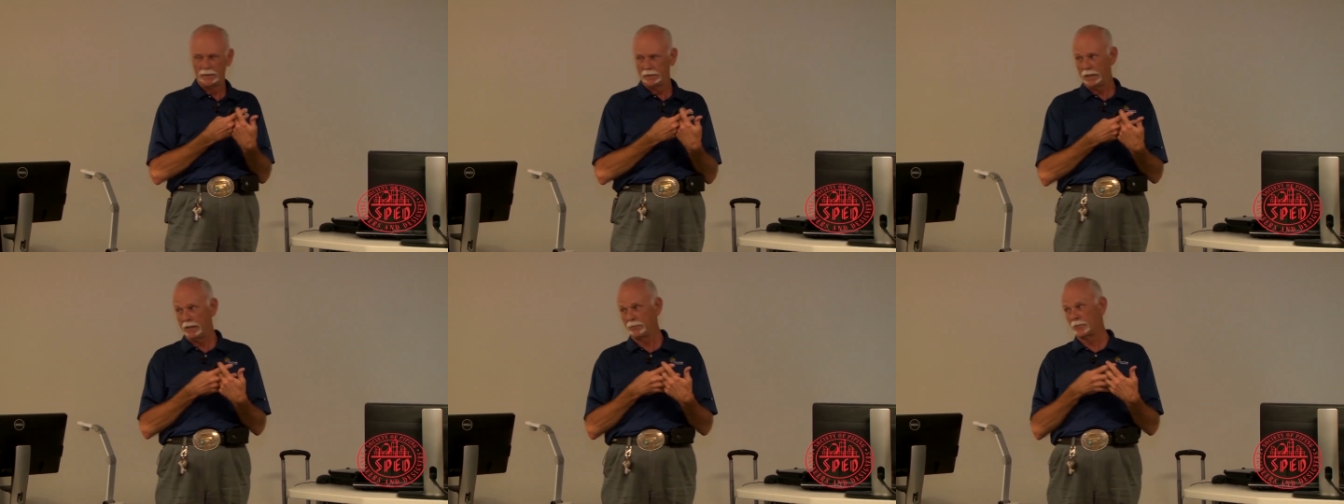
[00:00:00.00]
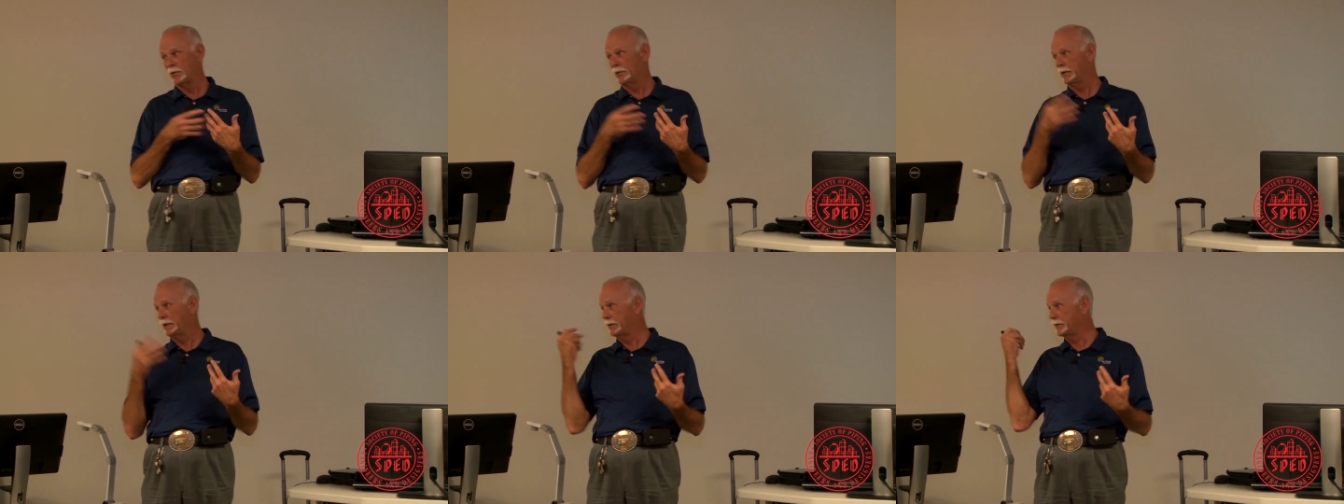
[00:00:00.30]
I'm
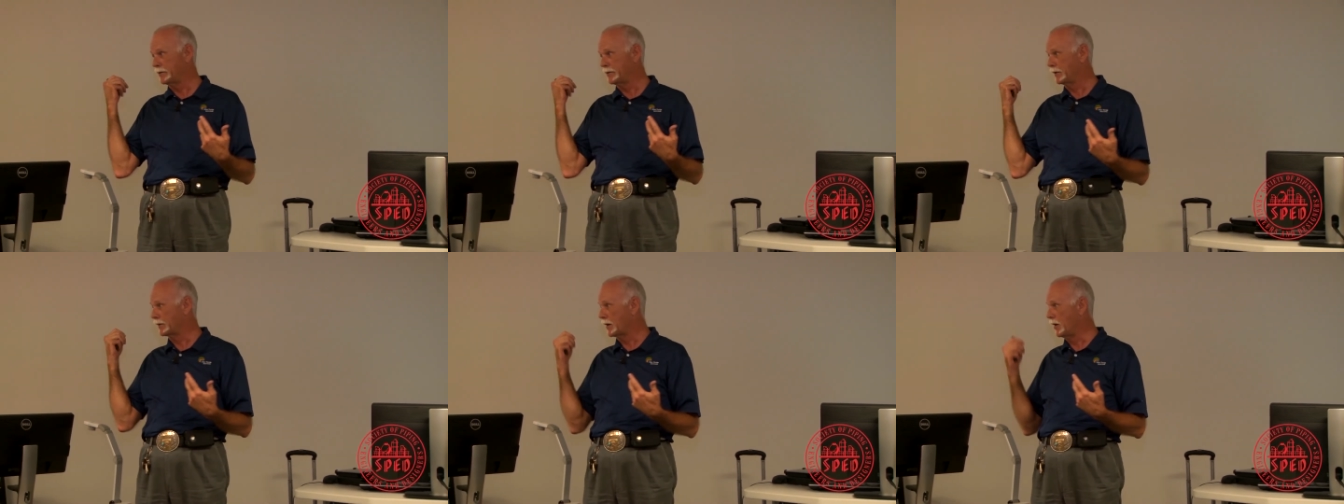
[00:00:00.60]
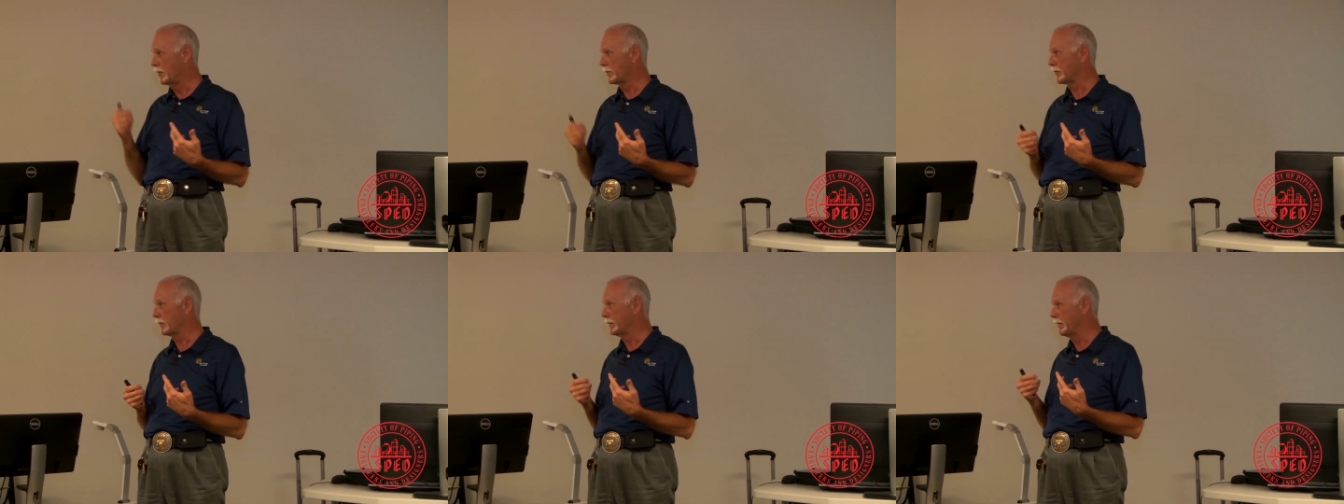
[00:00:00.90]
going into a
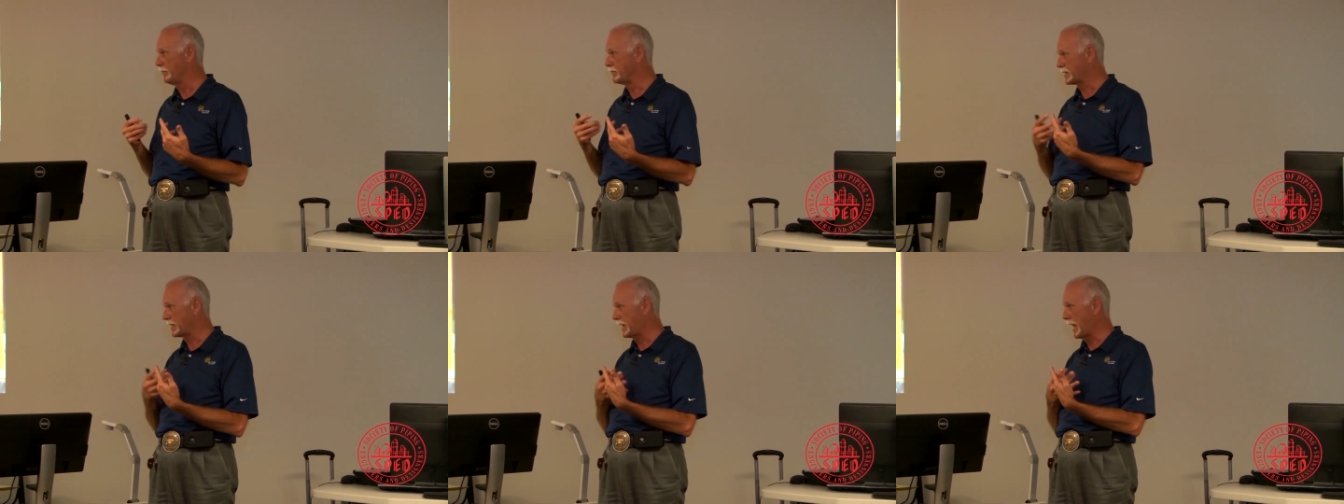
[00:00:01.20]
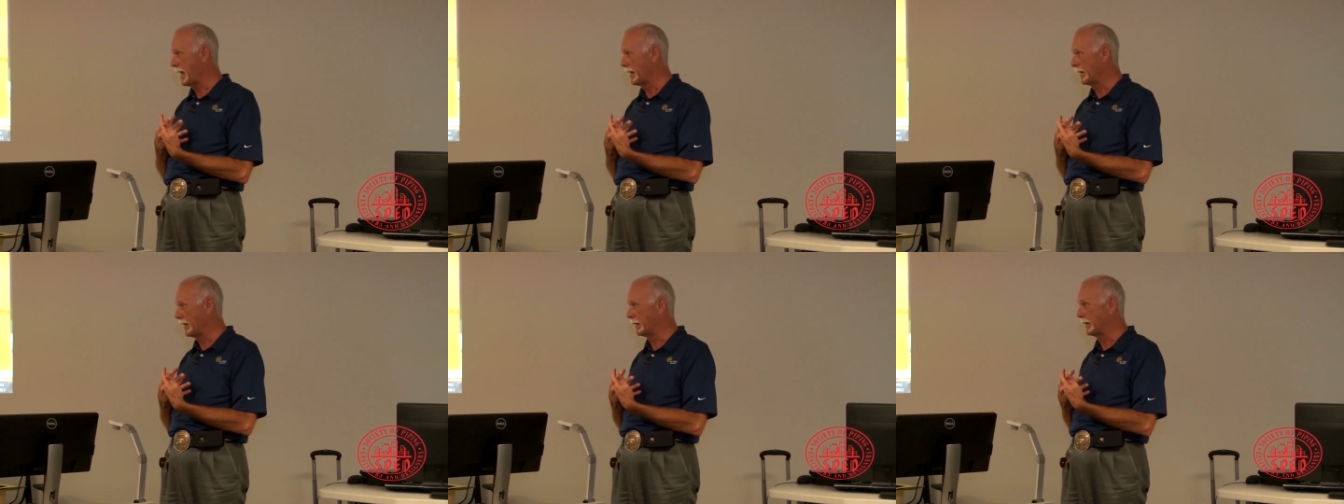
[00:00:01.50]
coker, I'm
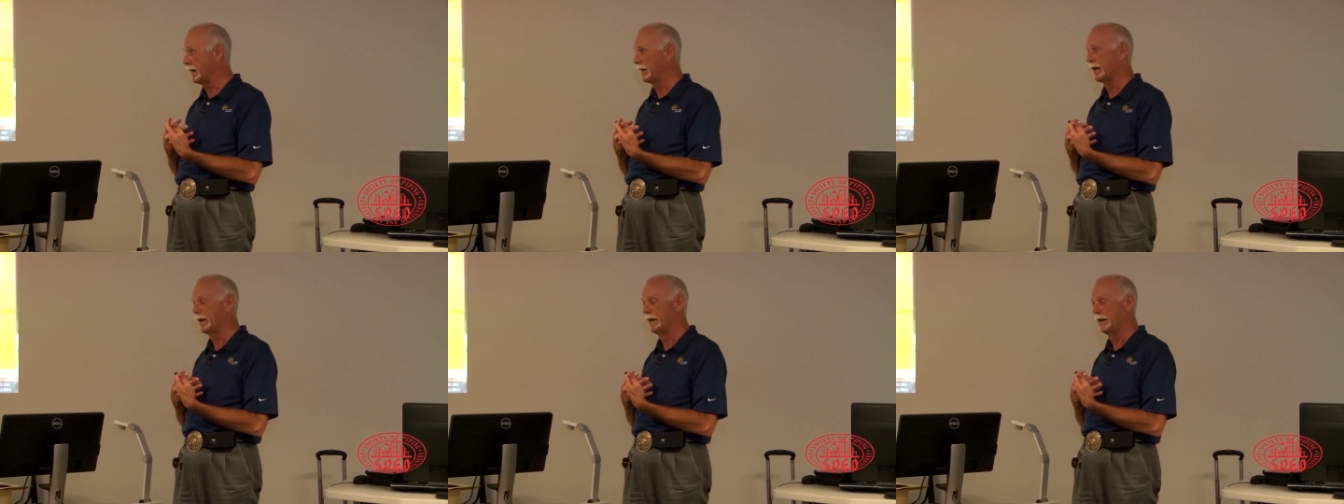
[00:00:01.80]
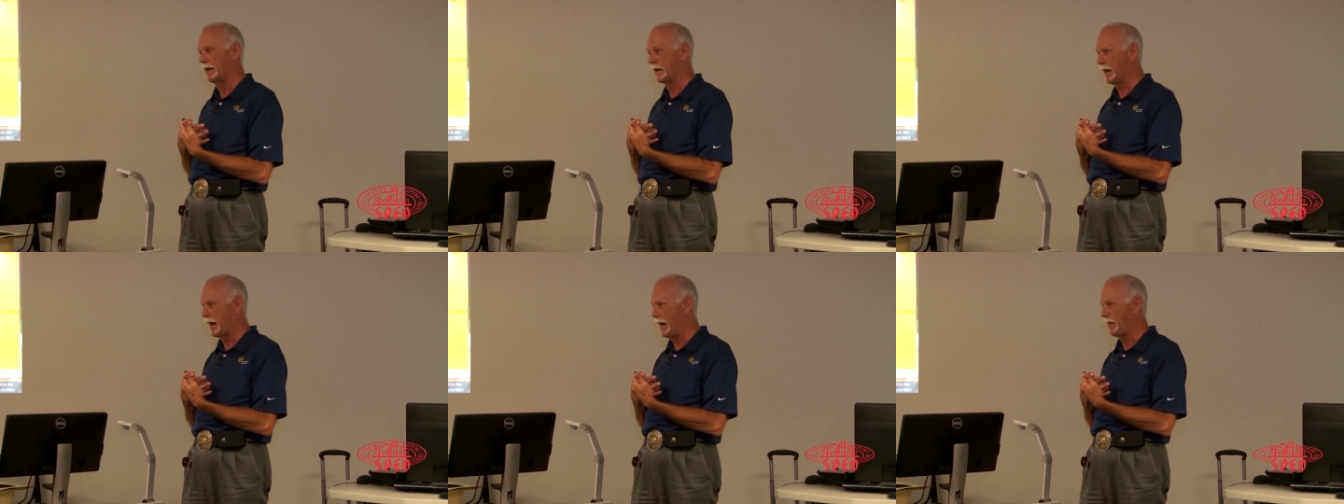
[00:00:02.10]
scanning, I got a
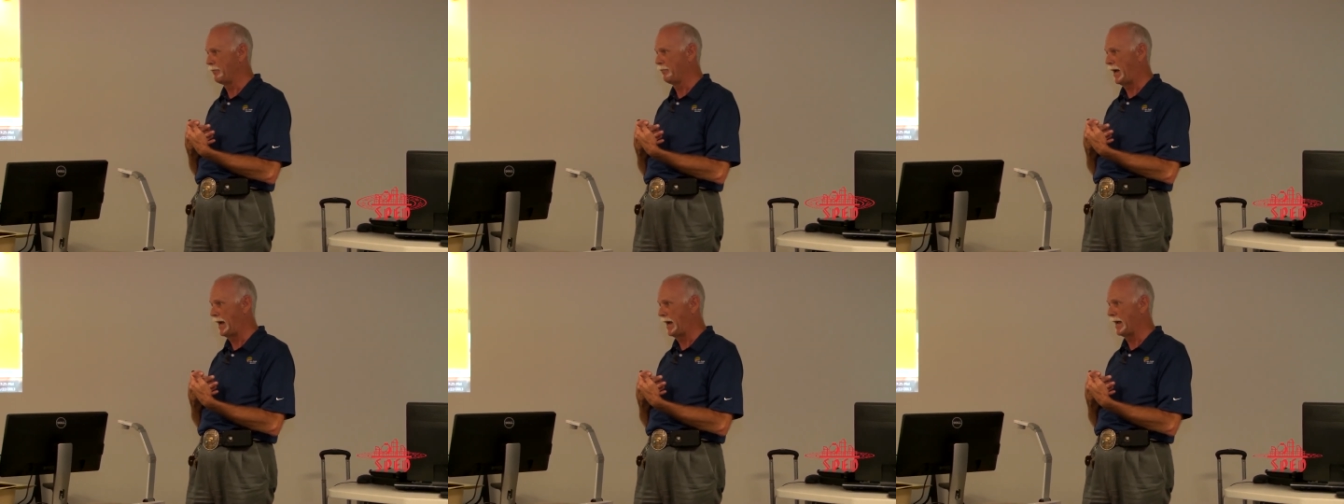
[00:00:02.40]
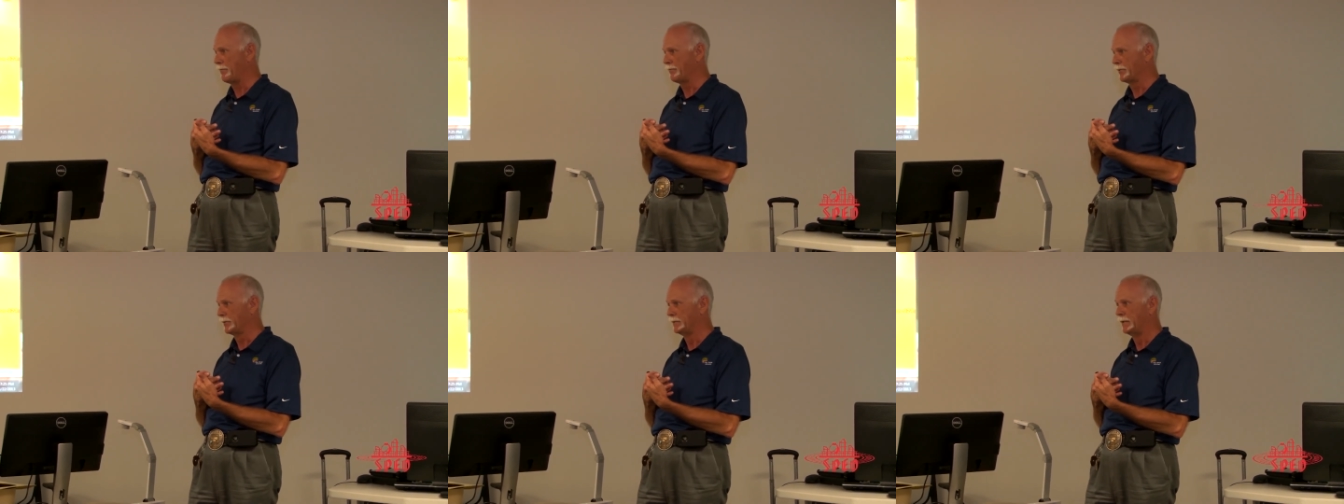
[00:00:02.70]
lot of hot
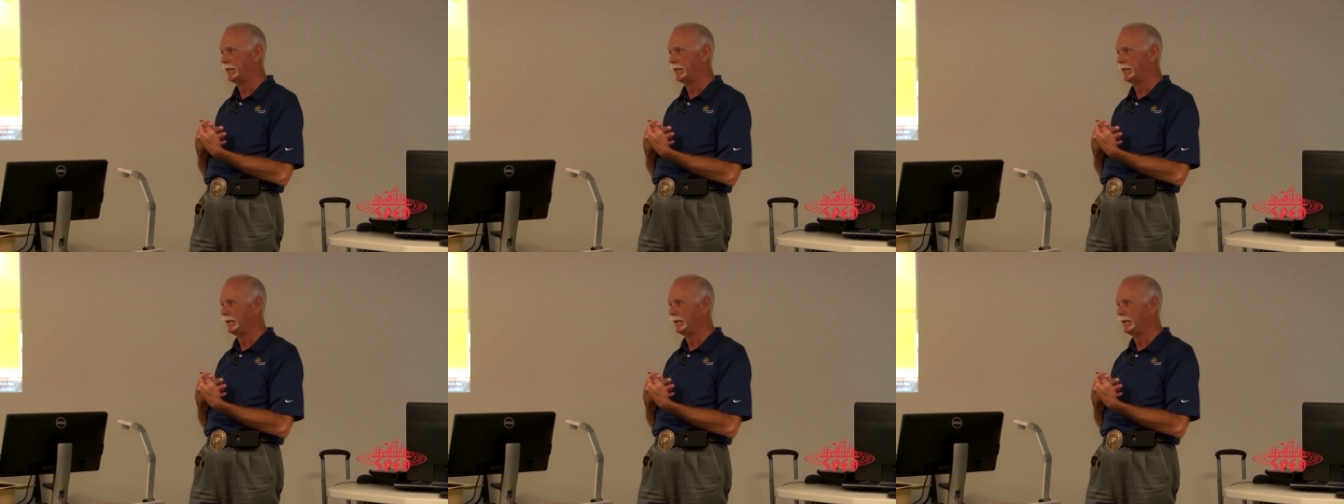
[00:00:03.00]
pipe.